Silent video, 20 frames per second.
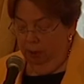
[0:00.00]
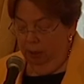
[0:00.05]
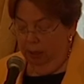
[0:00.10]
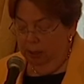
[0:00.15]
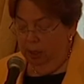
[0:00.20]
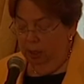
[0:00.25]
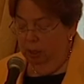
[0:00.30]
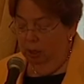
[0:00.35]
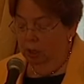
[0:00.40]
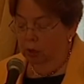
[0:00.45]

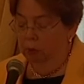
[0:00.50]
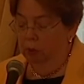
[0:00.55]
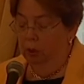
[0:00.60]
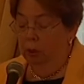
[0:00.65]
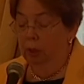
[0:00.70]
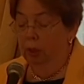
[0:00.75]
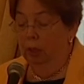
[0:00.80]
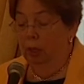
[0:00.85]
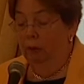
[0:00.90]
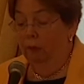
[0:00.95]
presidents were
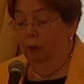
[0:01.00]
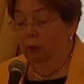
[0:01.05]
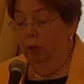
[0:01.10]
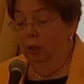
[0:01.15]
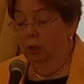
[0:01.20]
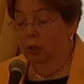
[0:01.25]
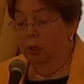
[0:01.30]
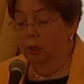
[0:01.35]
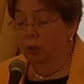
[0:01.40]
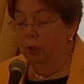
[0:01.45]
looking for
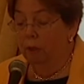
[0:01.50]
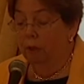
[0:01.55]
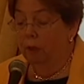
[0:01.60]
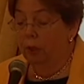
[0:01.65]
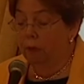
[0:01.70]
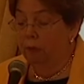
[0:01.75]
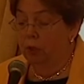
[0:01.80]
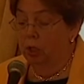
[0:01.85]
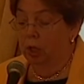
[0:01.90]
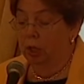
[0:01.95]

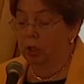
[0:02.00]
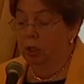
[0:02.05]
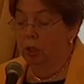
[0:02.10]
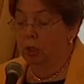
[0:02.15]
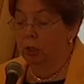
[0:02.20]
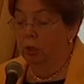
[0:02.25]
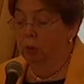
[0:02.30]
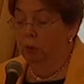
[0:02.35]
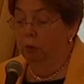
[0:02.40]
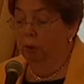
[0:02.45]
conservative
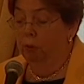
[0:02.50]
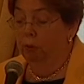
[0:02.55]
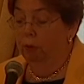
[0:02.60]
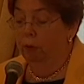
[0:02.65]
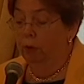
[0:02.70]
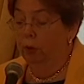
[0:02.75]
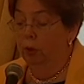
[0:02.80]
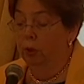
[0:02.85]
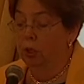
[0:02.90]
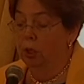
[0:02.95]
judges who would
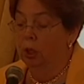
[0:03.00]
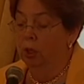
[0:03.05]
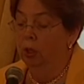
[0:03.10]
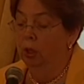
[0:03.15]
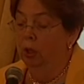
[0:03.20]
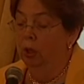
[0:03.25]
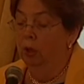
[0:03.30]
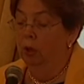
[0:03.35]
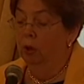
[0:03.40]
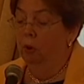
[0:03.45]
reverse
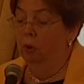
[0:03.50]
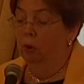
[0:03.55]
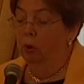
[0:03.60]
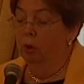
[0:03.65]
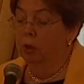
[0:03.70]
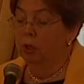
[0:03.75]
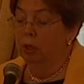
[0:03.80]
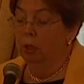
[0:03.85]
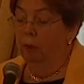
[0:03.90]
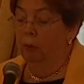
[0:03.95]

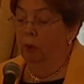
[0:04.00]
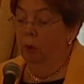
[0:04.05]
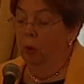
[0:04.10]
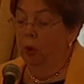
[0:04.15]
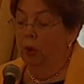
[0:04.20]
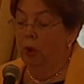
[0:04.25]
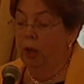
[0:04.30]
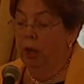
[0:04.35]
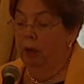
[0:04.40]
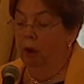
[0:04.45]
or, some,
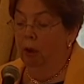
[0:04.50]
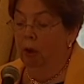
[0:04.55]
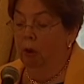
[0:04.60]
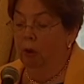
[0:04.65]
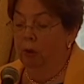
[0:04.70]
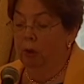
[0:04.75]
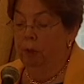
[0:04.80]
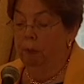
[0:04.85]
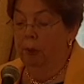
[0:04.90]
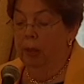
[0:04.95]
or
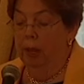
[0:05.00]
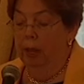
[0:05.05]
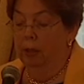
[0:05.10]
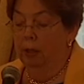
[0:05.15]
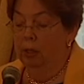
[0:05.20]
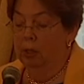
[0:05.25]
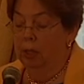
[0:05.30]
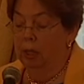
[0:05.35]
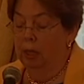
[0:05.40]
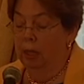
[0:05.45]
narrow the
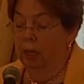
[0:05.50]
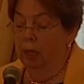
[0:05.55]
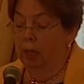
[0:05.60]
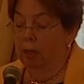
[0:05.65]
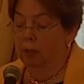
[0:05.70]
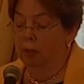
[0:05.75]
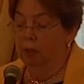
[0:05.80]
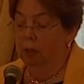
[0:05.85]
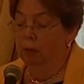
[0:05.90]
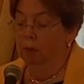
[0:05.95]
policy
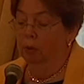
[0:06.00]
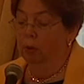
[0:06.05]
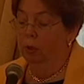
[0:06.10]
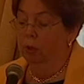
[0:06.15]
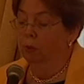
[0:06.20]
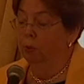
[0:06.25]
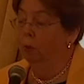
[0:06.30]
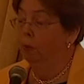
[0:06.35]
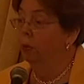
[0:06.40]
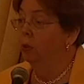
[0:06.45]
gains
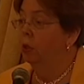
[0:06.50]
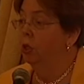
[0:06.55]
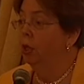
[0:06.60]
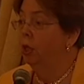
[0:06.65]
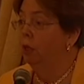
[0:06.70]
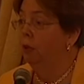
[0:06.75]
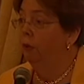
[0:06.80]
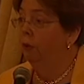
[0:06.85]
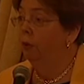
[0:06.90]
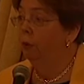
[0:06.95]
liberals were
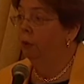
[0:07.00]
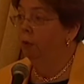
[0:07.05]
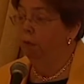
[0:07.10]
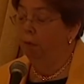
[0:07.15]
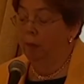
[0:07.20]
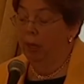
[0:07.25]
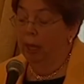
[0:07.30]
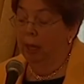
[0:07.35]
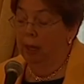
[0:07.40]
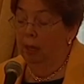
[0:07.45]
perceived to have
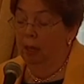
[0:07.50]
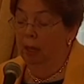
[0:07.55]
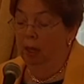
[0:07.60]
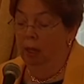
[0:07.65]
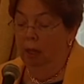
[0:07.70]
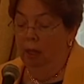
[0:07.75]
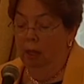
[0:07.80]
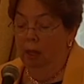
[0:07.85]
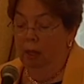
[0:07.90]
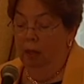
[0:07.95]
made
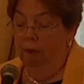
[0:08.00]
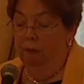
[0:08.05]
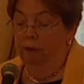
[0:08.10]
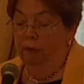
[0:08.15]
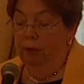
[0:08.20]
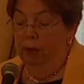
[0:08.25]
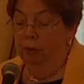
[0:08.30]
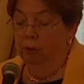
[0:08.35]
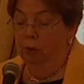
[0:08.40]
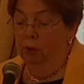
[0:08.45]
in
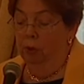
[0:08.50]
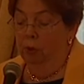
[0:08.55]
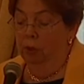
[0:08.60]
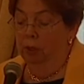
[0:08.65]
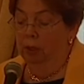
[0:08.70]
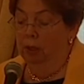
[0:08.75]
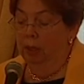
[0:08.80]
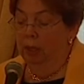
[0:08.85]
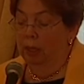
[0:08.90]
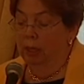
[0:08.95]
federal
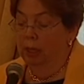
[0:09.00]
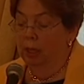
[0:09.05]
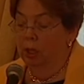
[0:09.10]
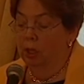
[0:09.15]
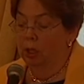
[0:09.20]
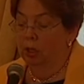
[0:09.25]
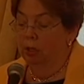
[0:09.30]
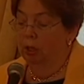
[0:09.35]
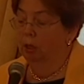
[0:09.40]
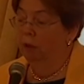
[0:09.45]
court
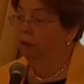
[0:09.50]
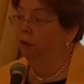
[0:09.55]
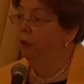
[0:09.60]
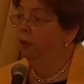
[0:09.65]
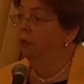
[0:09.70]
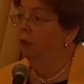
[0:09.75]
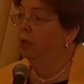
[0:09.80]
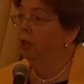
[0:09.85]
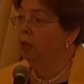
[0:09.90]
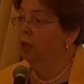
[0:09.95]
litigation in the
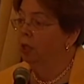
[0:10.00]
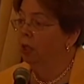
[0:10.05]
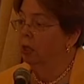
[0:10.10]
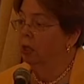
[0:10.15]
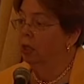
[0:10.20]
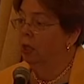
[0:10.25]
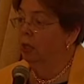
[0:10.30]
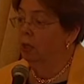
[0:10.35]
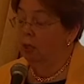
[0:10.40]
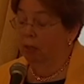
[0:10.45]
50s,
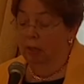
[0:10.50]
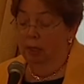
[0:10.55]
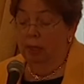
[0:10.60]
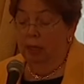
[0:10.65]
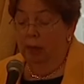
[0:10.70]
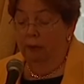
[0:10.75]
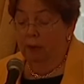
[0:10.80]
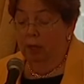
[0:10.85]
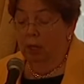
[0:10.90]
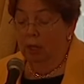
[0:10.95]
60s, and
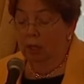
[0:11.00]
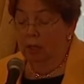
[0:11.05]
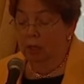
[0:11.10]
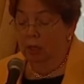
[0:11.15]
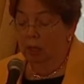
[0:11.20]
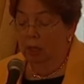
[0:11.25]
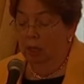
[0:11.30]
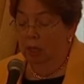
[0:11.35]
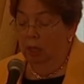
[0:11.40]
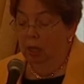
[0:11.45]
70s.
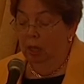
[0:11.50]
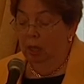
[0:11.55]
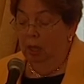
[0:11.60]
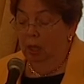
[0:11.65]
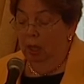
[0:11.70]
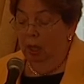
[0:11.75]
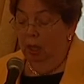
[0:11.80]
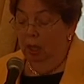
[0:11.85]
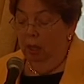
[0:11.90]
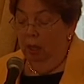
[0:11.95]

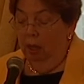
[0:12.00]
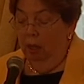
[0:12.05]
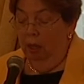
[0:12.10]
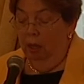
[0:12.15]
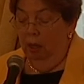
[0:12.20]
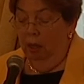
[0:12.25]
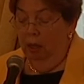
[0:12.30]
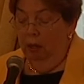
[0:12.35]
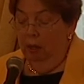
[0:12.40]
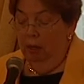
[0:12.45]

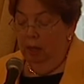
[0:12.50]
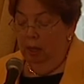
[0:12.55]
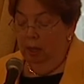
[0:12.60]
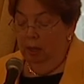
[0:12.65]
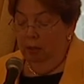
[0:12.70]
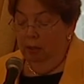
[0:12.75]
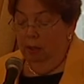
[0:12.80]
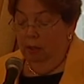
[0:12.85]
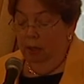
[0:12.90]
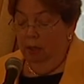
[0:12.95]
Uh,
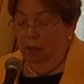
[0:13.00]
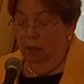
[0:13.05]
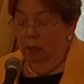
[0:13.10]
and